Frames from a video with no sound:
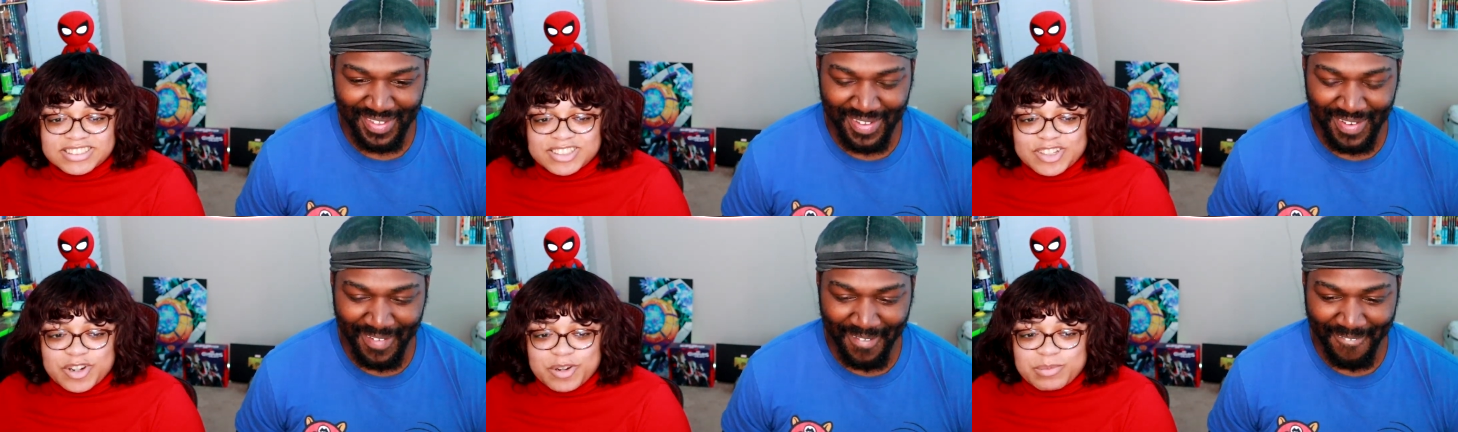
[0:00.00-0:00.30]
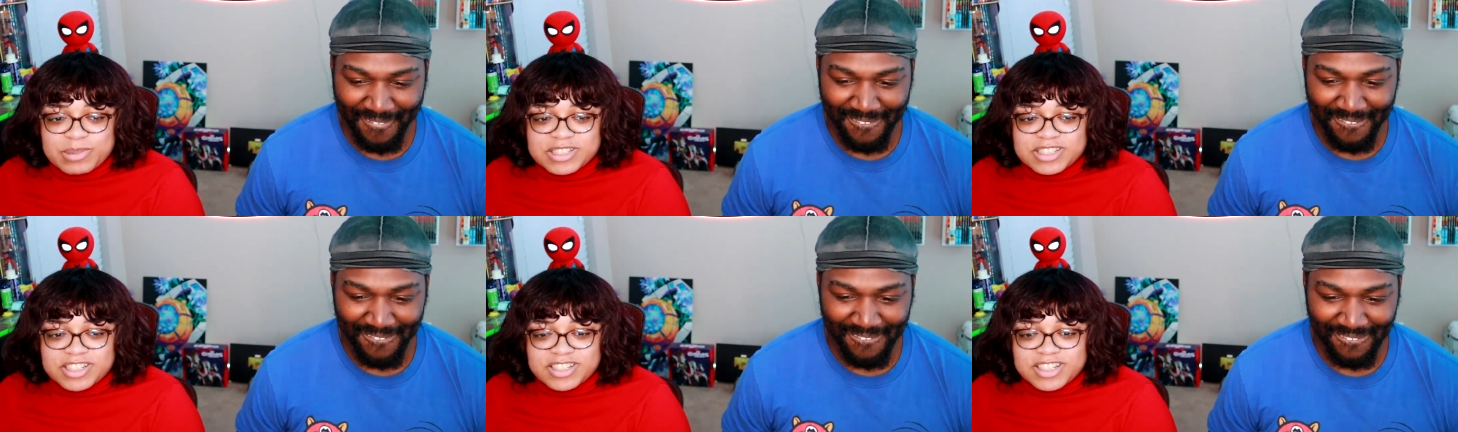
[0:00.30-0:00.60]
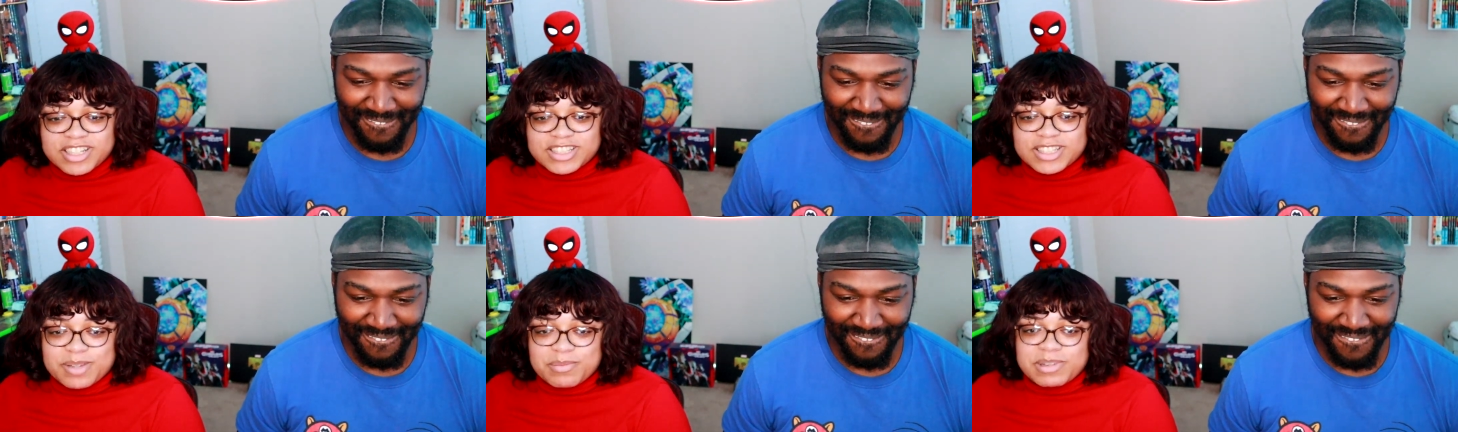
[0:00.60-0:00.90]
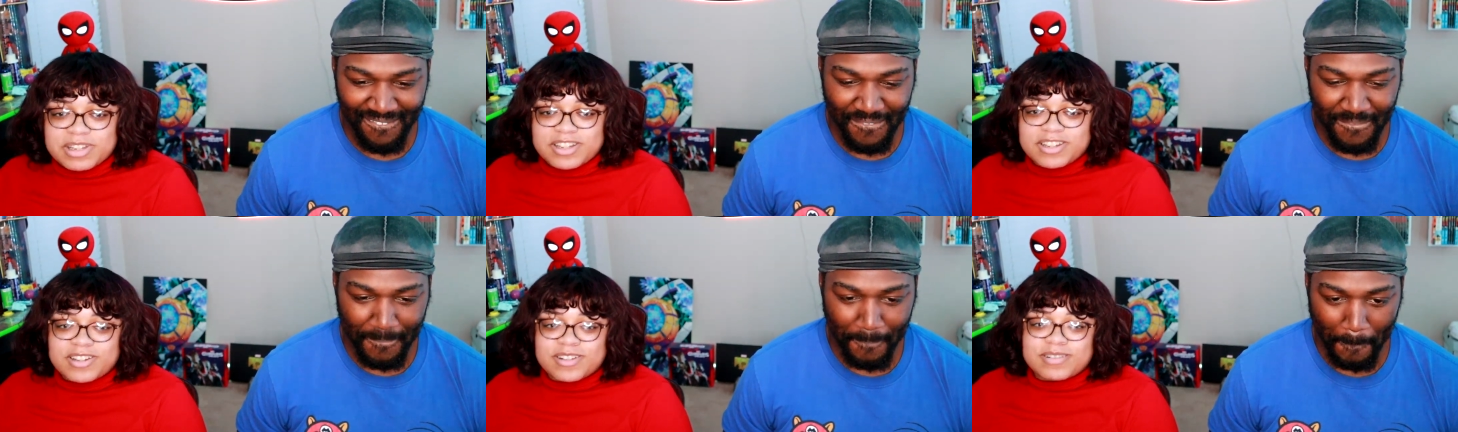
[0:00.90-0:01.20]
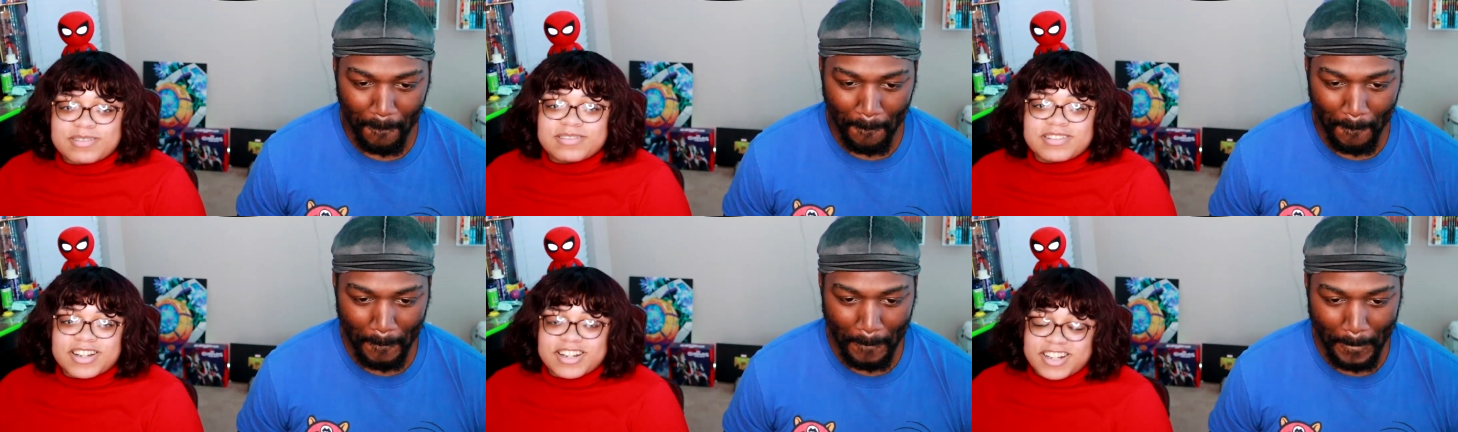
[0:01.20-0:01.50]
Speaker 1: I hope you say let that man
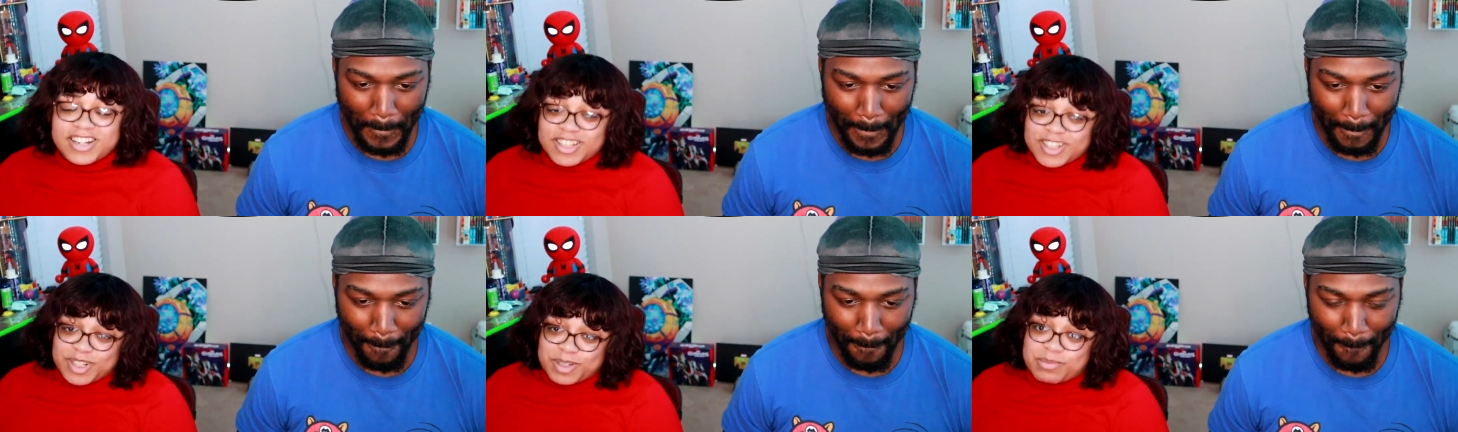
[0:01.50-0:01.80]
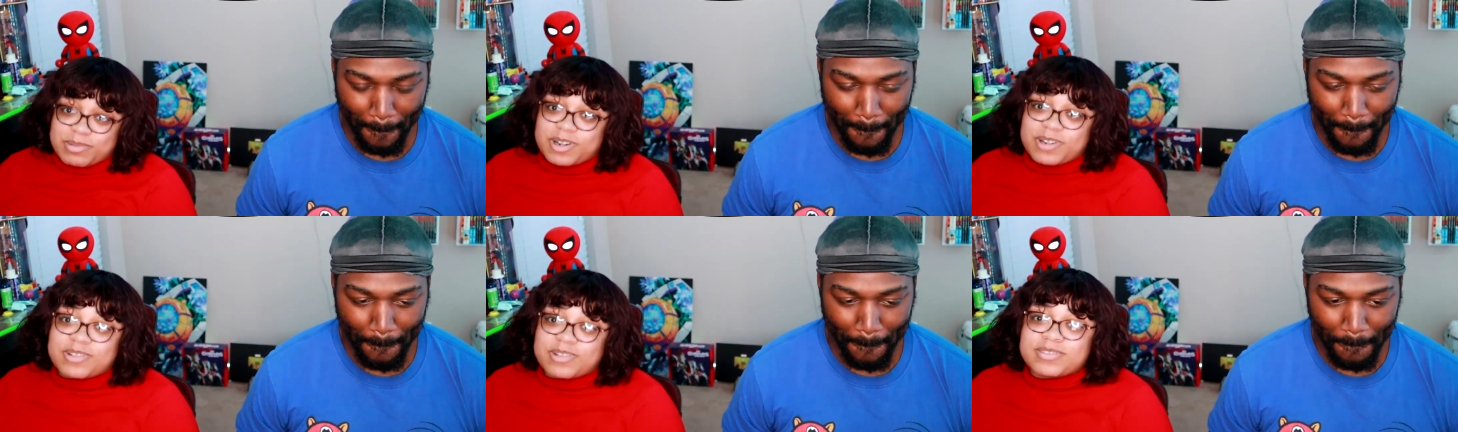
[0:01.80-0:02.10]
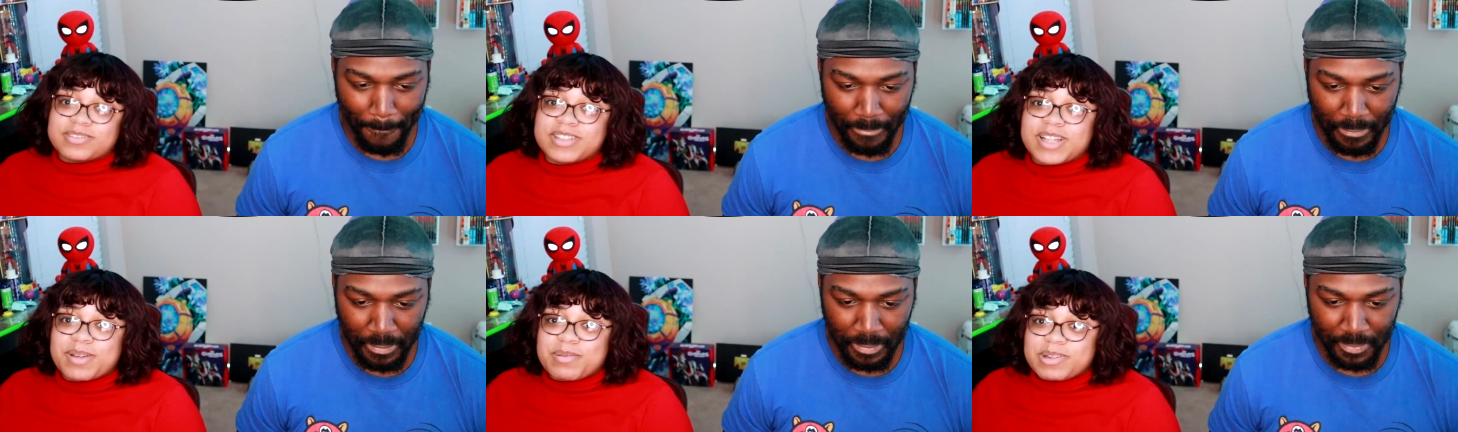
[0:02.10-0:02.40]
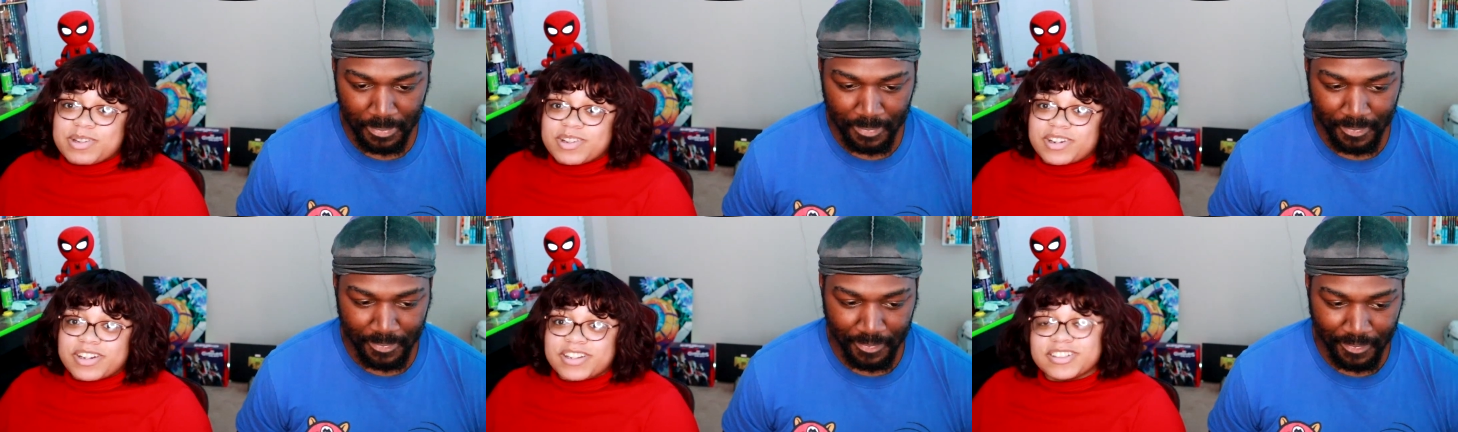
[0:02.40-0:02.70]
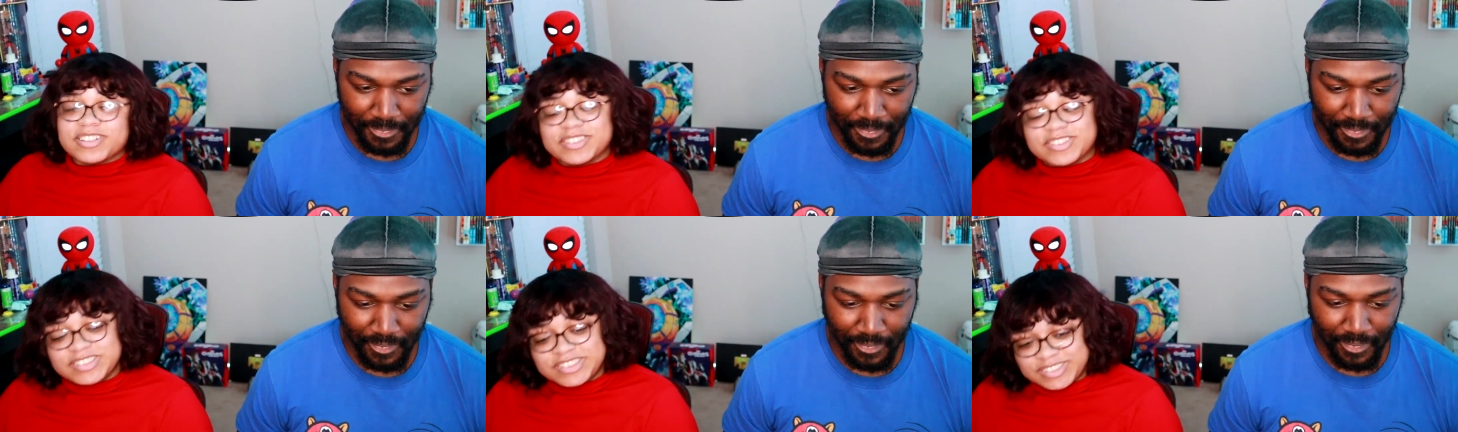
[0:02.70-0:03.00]
go and they let him go. That'd be
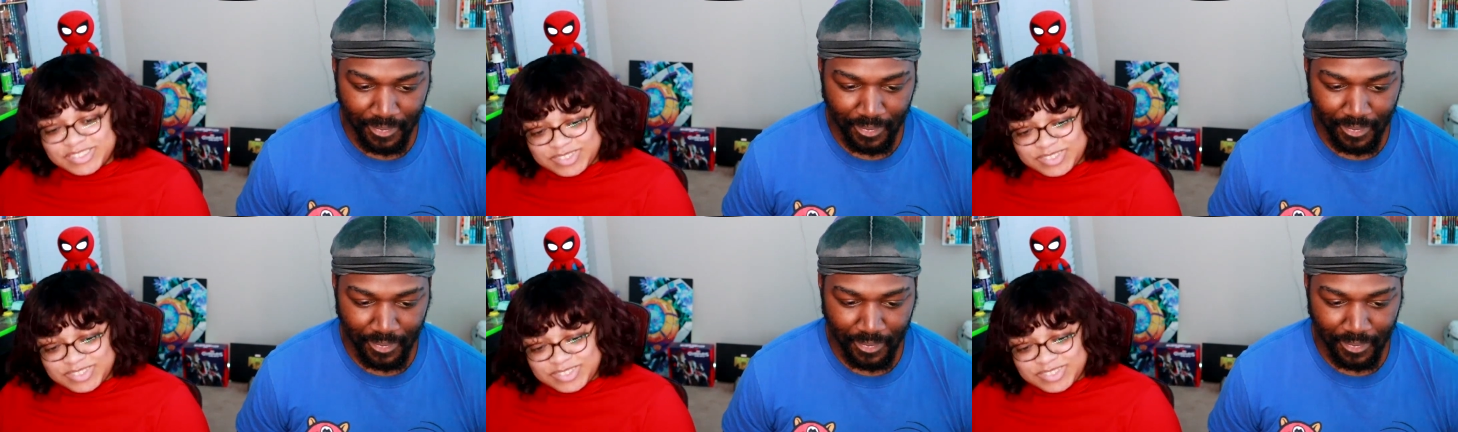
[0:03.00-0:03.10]
great.